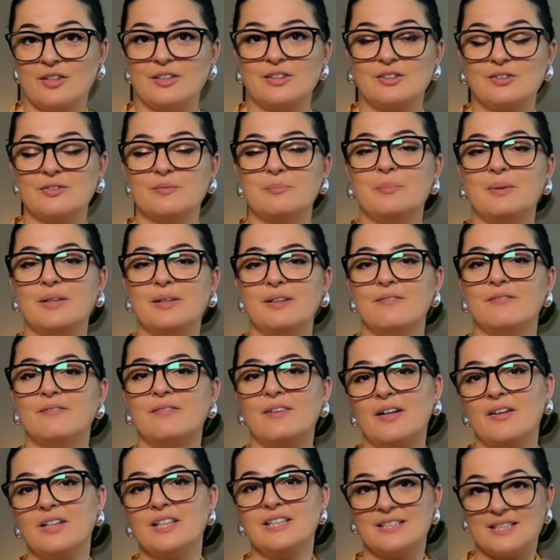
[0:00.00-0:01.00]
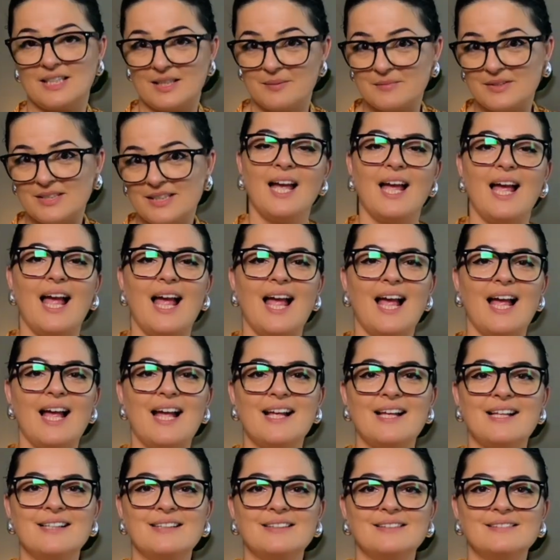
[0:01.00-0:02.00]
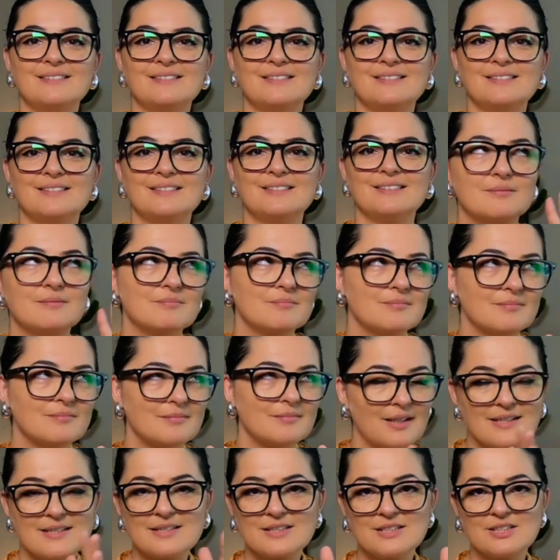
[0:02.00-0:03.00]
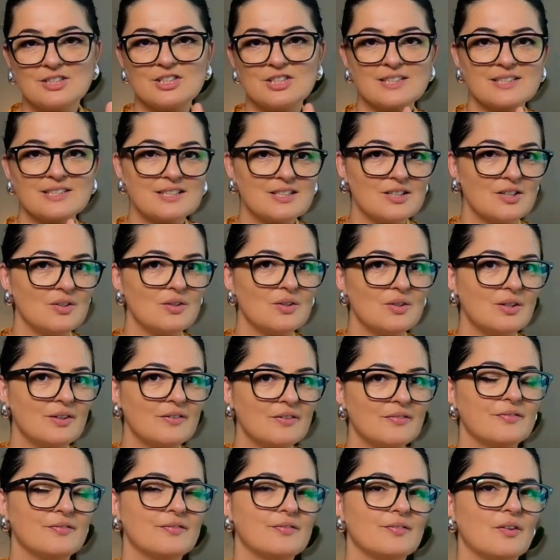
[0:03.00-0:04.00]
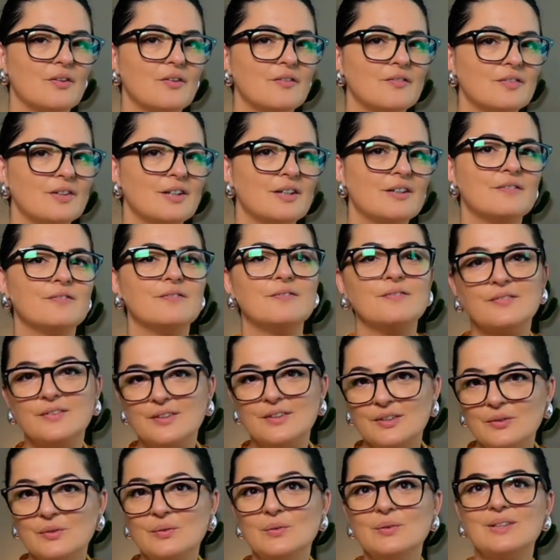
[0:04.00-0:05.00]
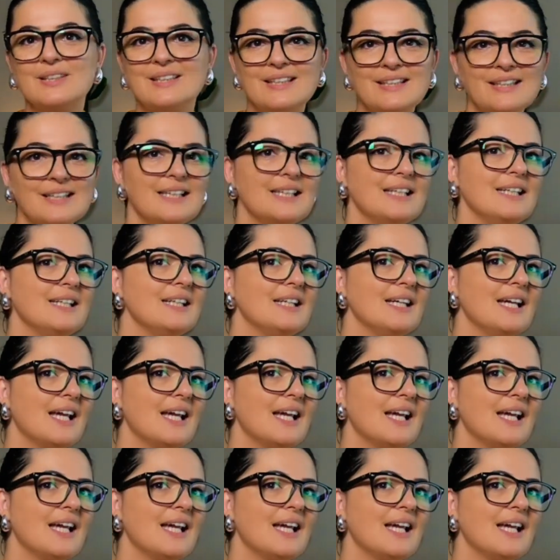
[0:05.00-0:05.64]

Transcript: to be very tempting. And let's just go over a few key